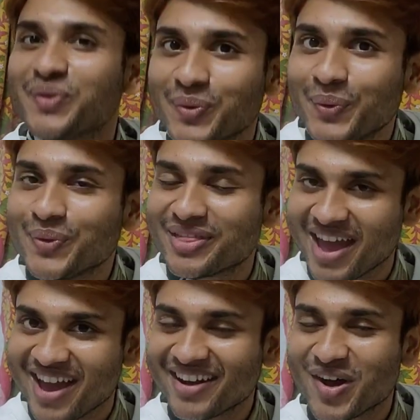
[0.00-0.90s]
do
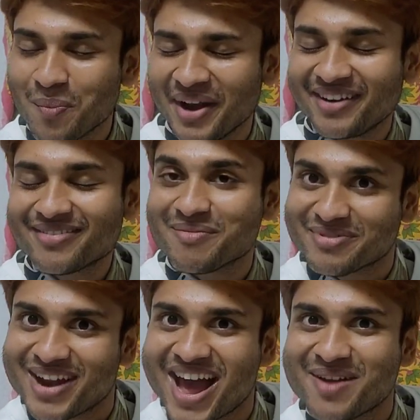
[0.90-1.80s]
share, comment,
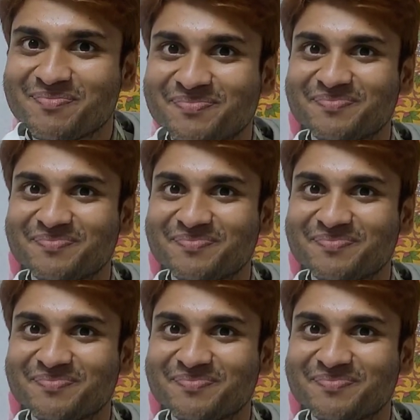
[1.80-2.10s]
subscribe.